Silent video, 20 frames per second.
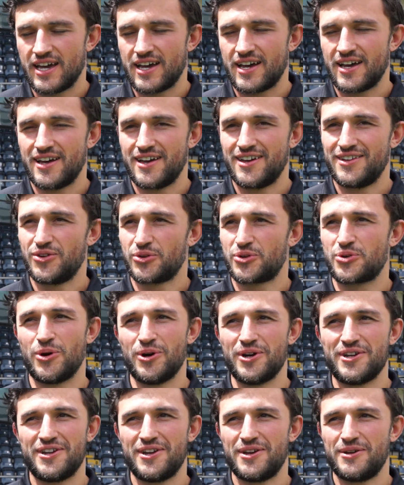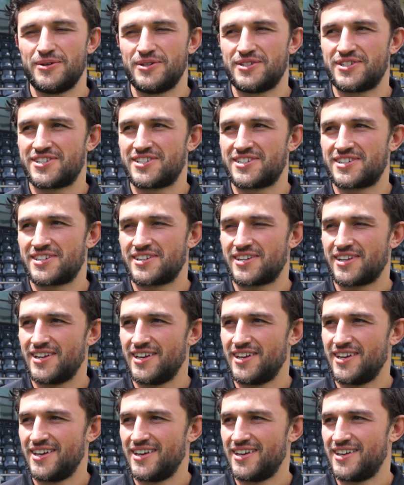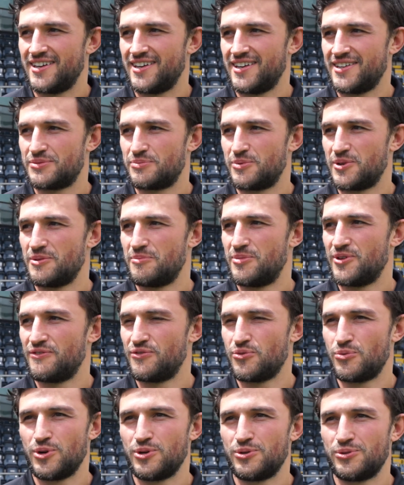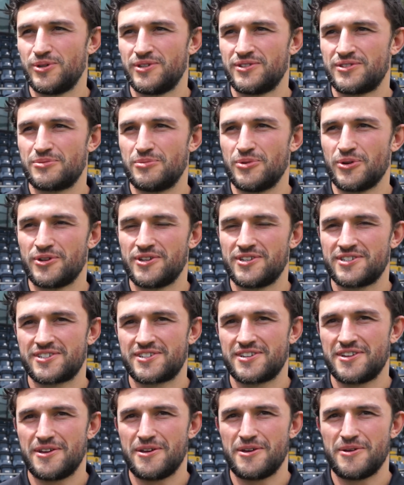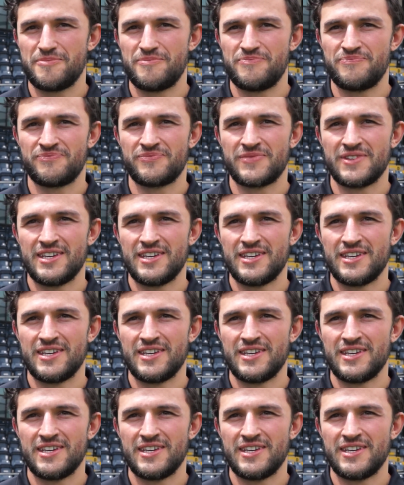Uh, not quite, no. It's, it's been a bit of a whirlwind, to be honest. Um,